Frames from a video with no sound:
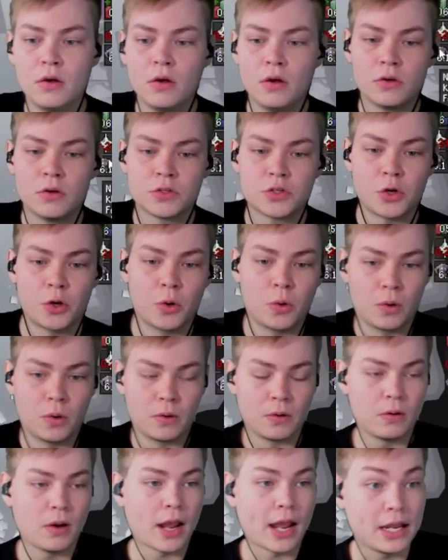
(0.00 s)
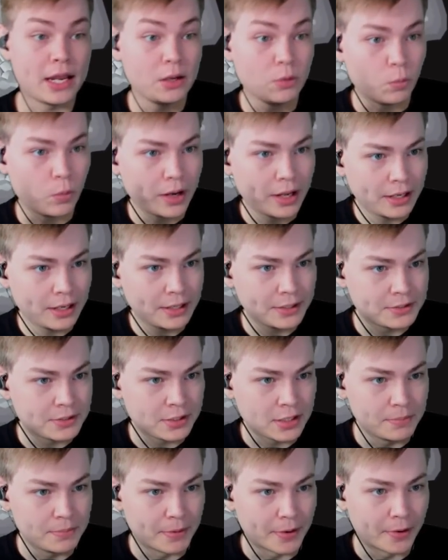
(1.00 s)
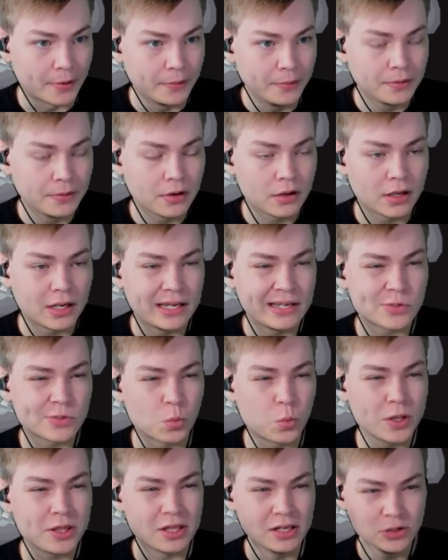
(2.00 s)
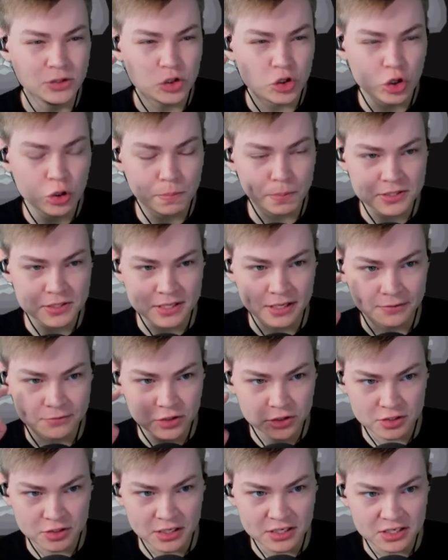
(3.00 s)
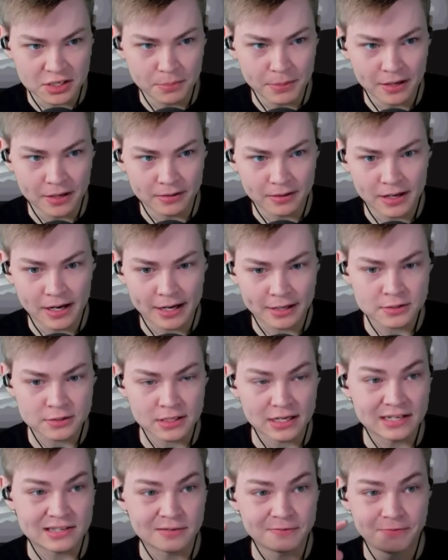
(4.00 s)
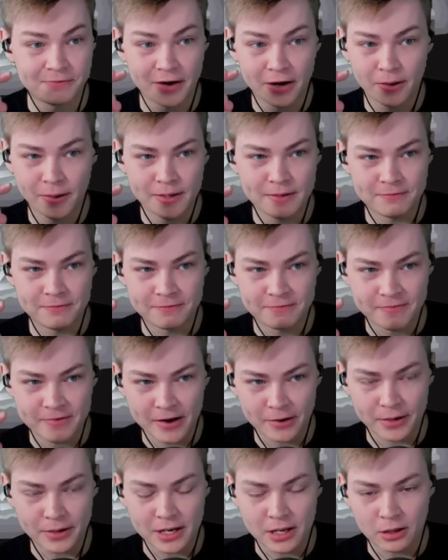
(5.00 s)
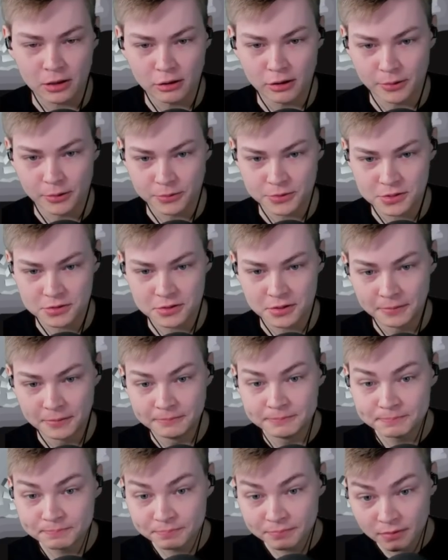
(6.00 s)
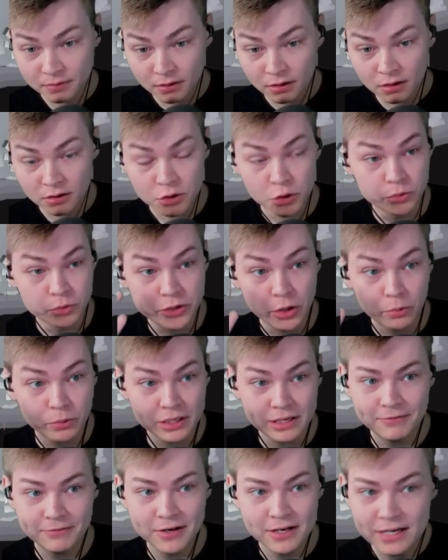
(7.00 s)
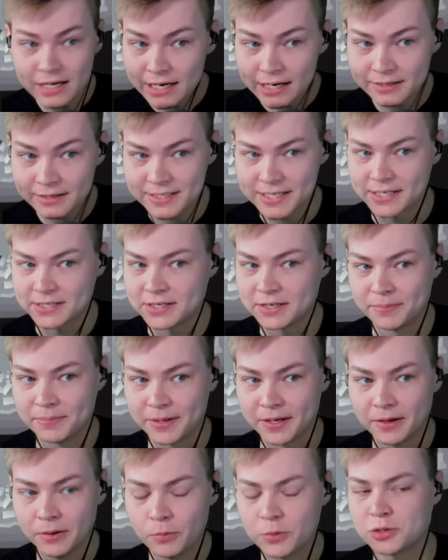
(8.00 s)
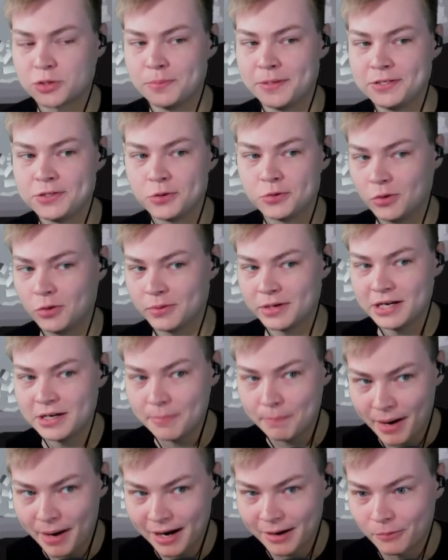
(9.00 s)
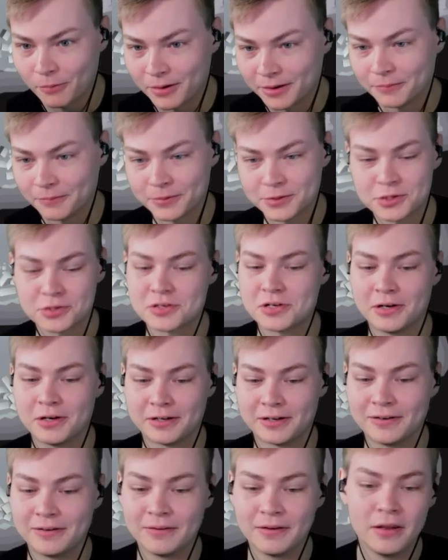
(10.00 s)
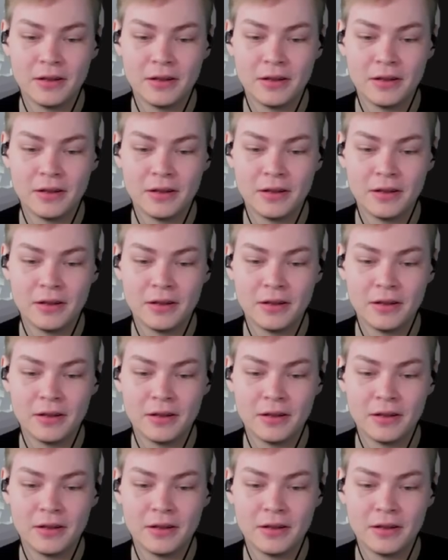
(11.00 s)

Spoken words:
So, 8-way T-Bow is within 2% of just ZCB on Nex. It's very, very close. You don't even need a ZCB, which means you don't need to buy one, which is good.